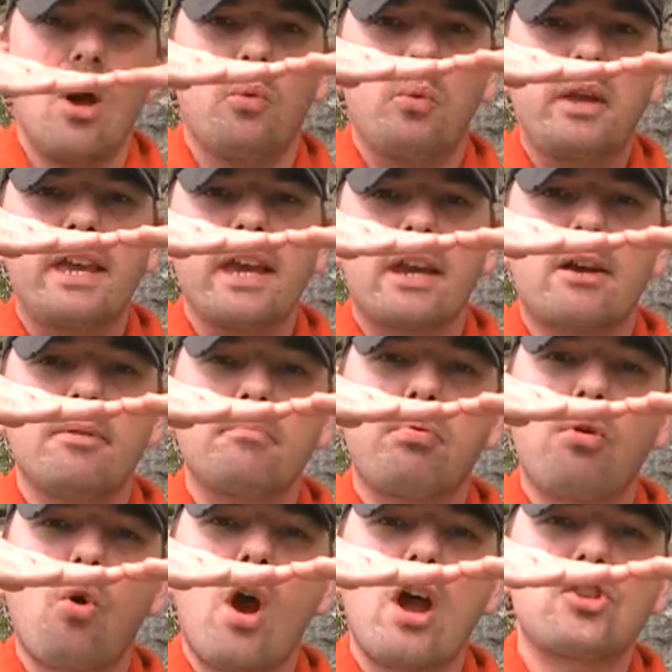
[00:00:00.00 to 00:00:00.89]
We get
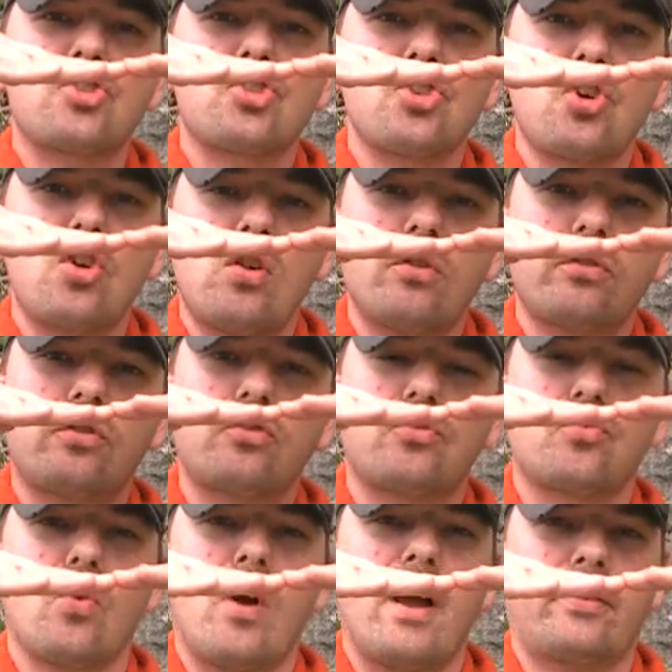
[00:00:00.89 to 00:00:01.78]
compressional
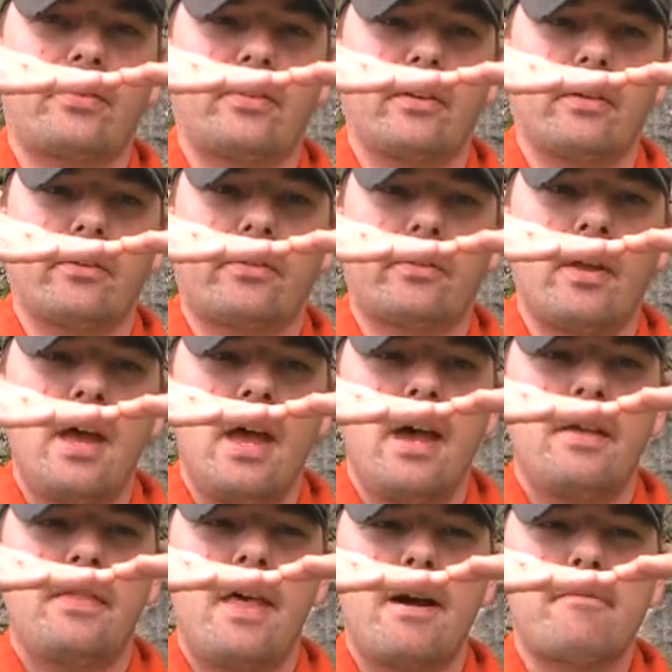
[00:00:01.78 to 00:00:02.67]
stresses
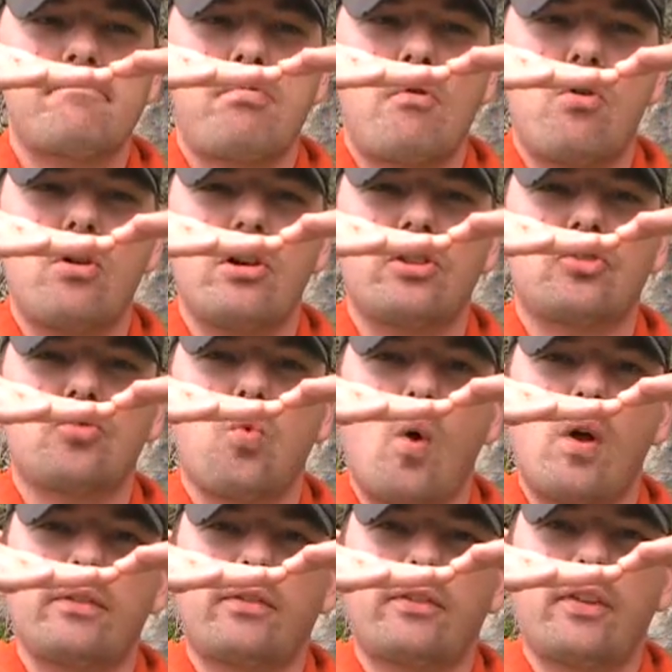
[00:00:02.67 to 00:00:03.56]
that push
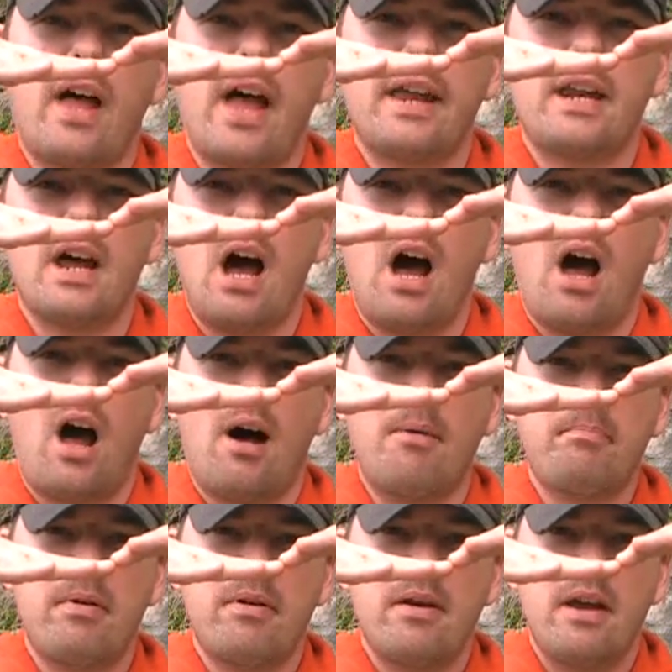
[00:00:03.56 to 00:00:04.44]
one side
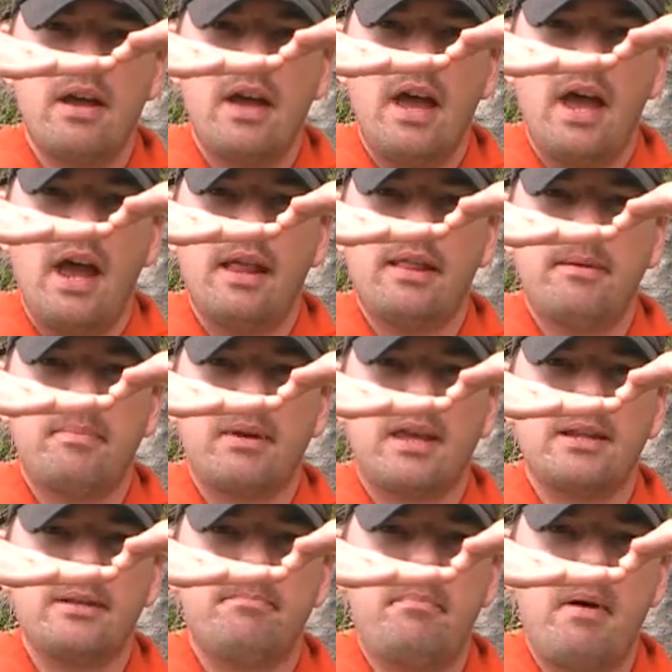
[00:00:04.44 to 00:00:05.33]
up and they
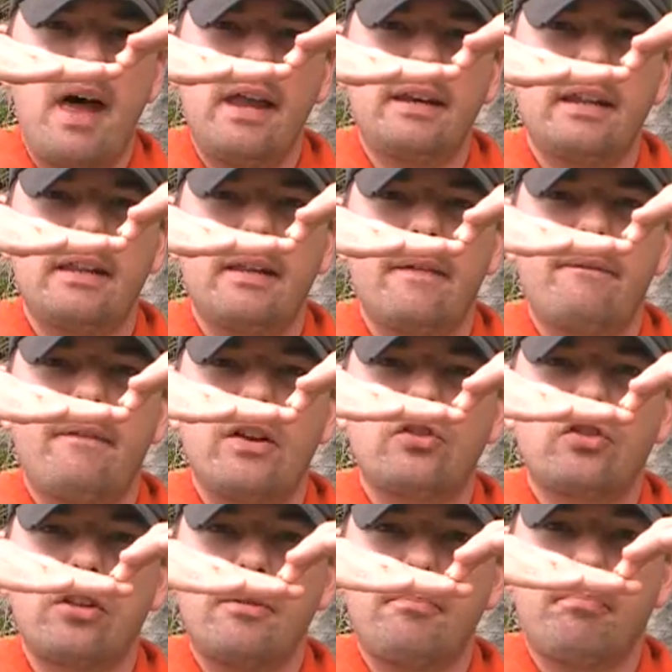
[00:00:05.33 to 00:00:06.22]
begin to bend and then
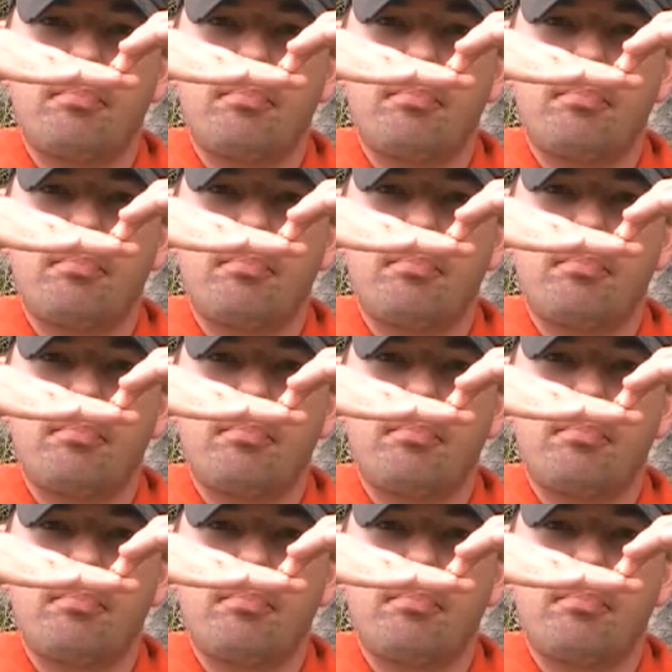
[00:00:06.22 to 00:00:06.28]
eventually